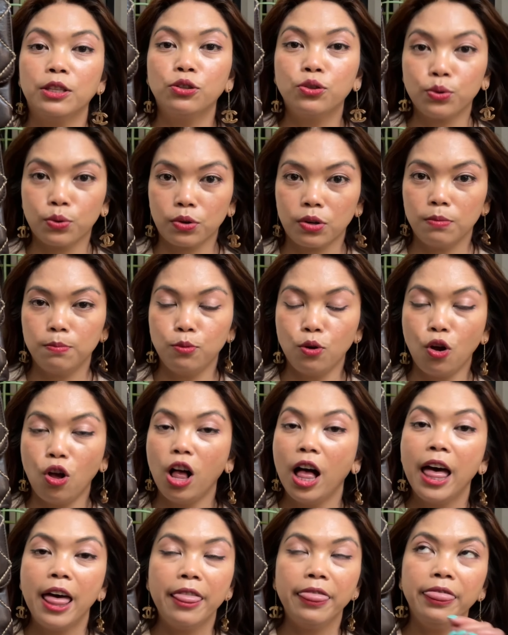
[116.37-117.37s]

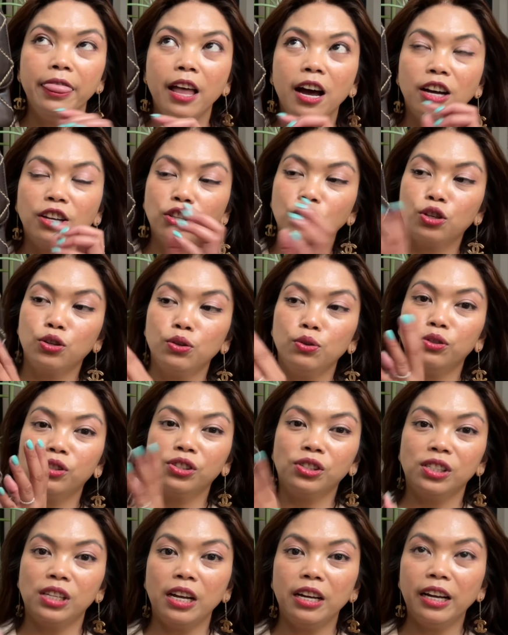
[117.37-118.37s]
durable, not too
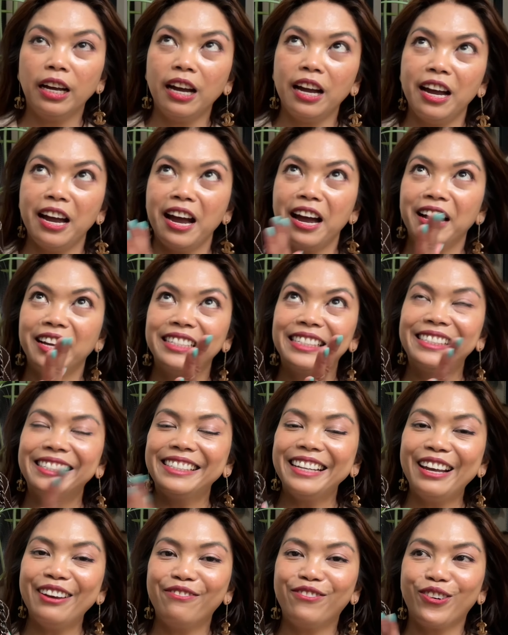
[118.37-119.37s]

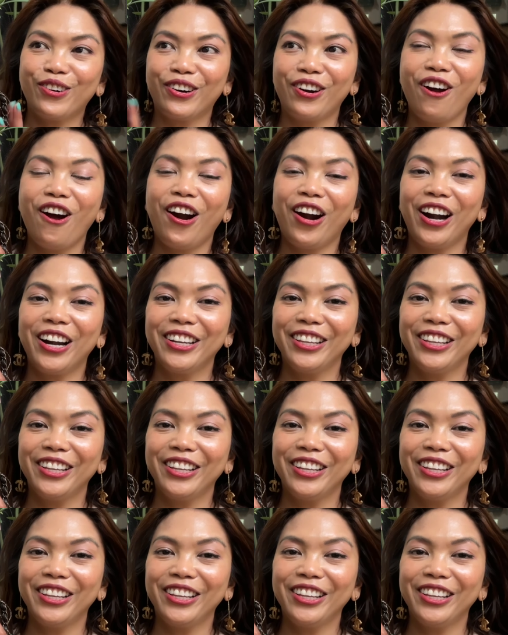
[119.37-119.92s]
stiff or hard